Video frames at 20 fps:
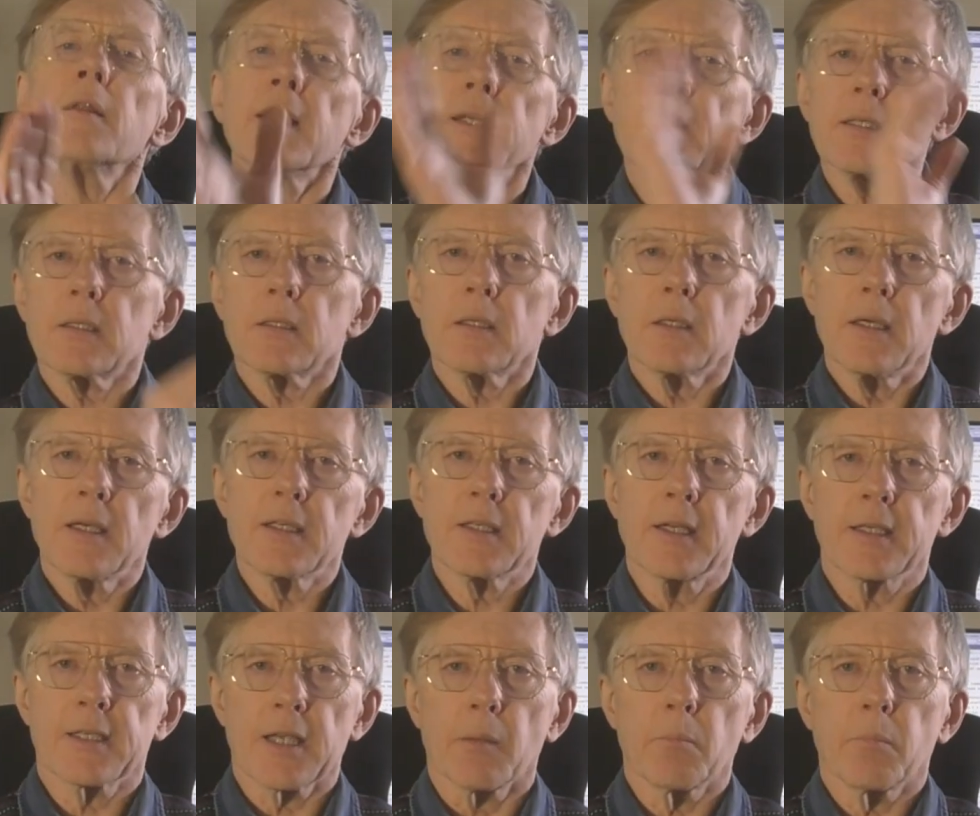This is
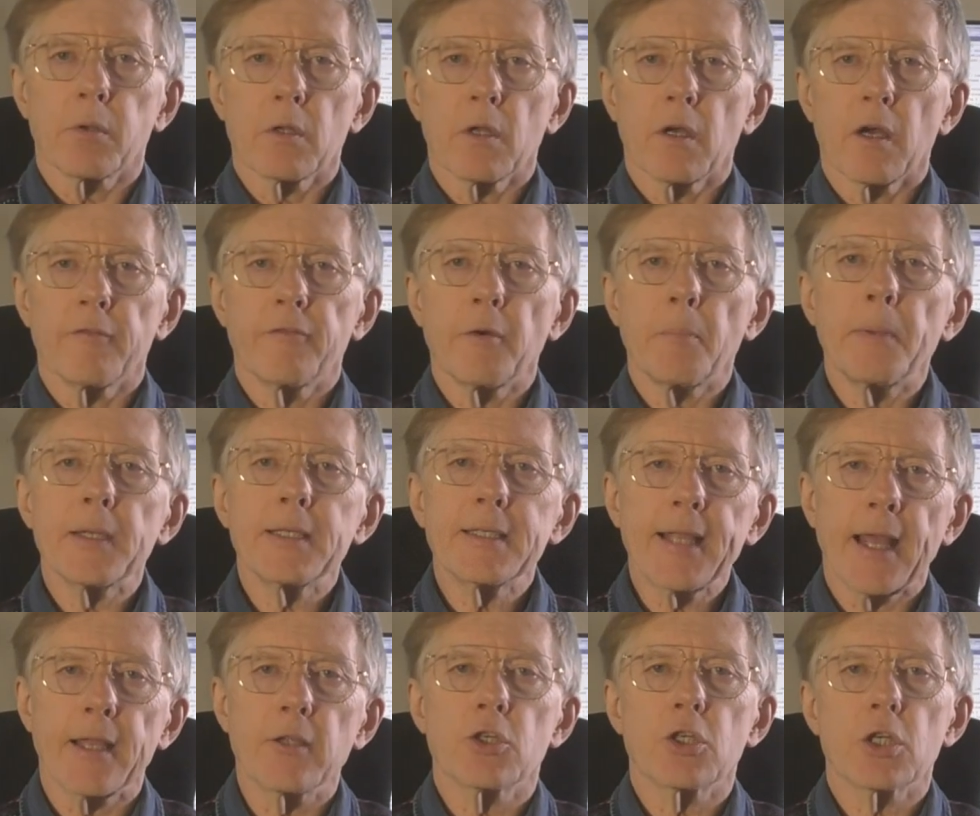an example of a
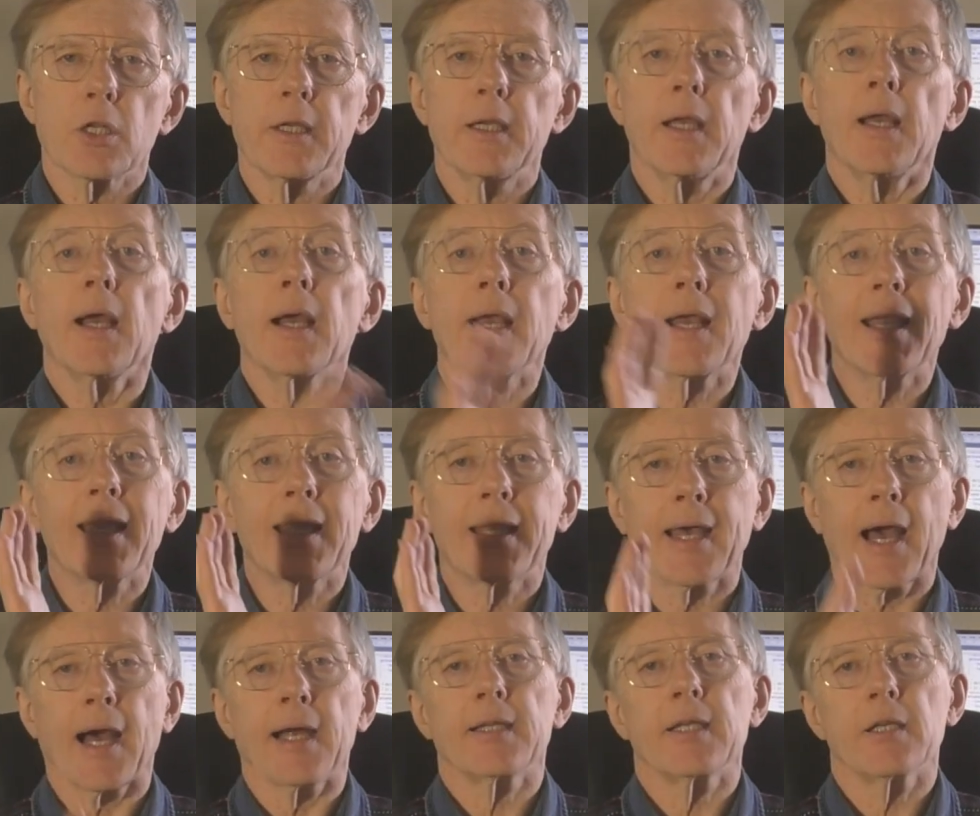potentially
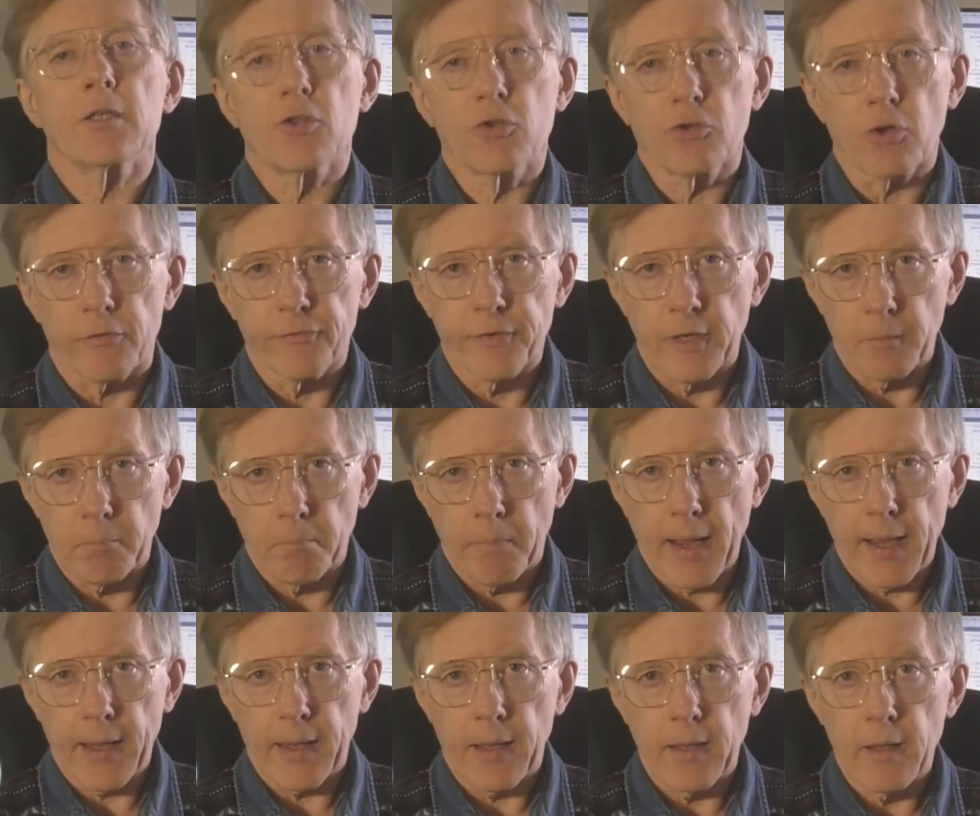catastrophic
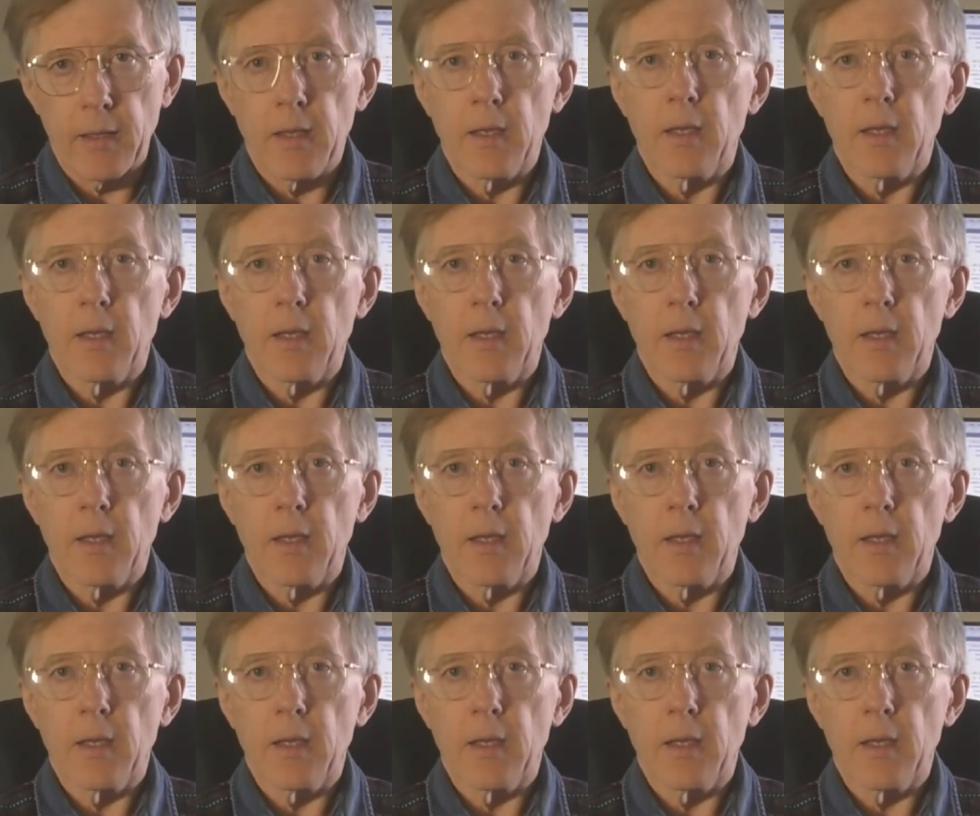bug